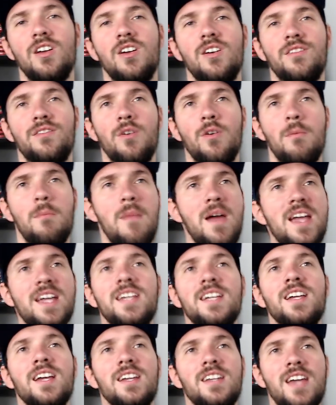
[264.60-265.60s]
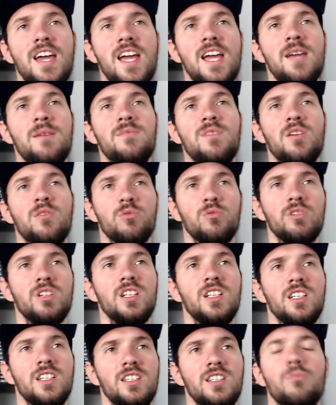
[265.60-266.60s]
for making a game that
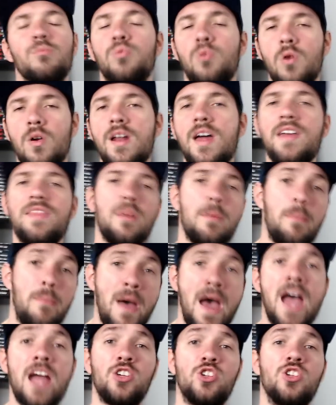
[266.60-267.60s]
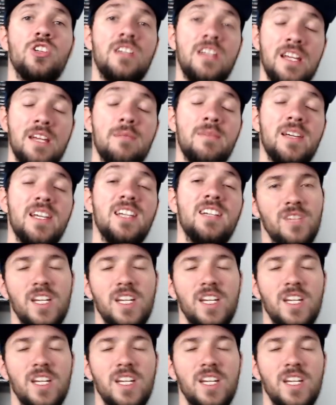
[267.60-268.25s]
really brought out the passion in me.